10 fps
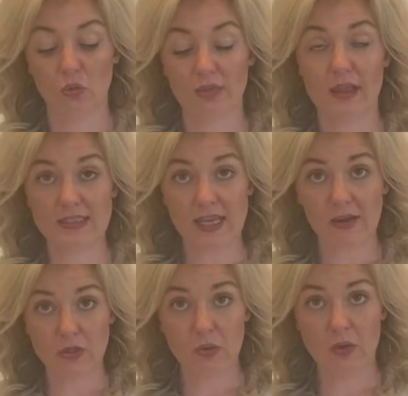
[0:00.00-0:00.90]
that's
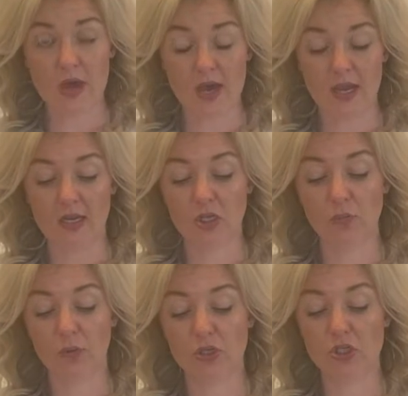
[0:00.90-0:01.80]
how you cut. You
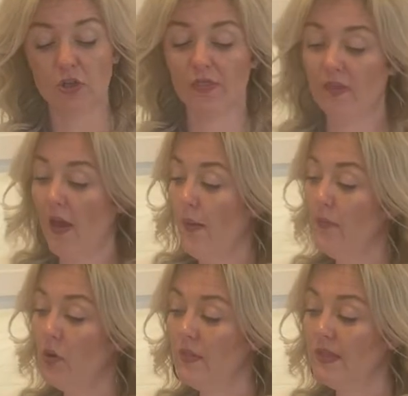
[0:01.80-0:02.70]
put your thumb
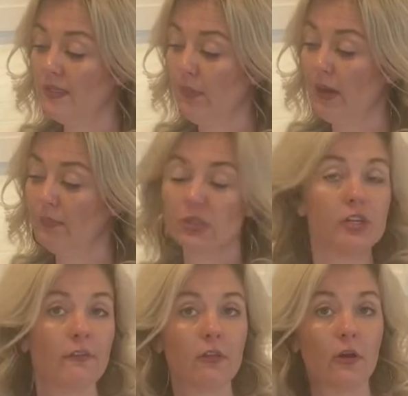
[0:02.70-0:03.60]
on this Pampered
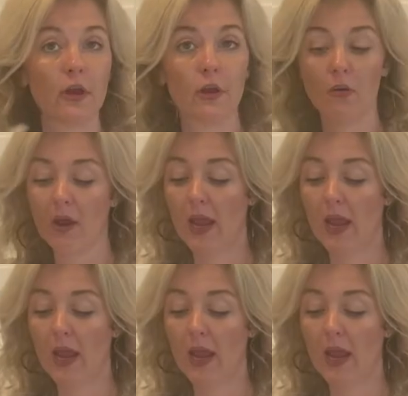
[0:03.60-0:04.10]
Chef logo